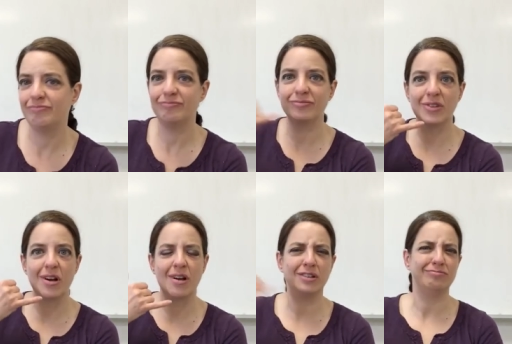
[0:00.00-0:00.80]
So,
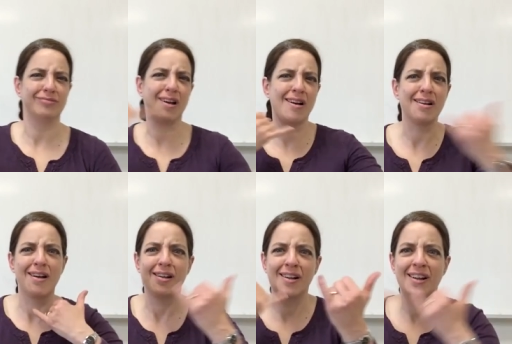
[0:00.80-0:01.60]
call,
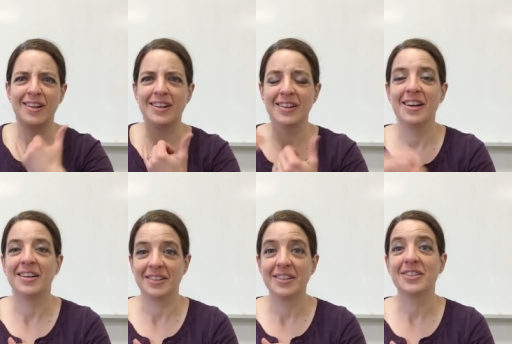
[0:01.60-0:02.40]
so
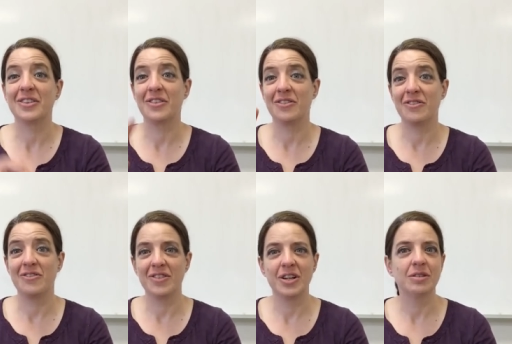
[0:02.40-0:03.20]
lots of people calling
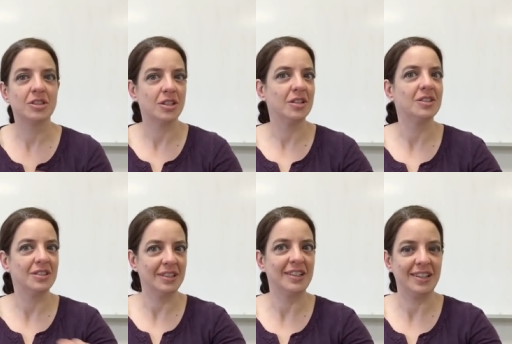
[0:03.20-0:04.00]
me or one person
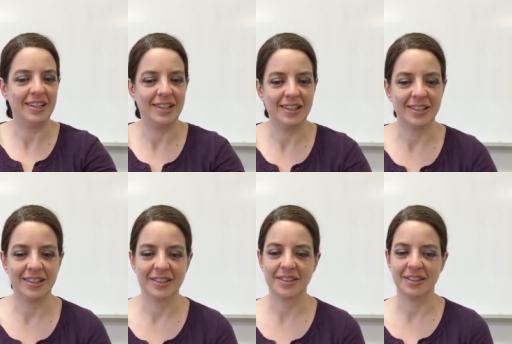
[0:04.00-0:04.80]
calling me, the verb
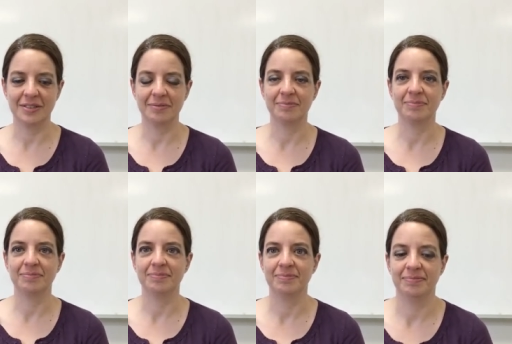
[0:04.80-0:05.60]
is an action.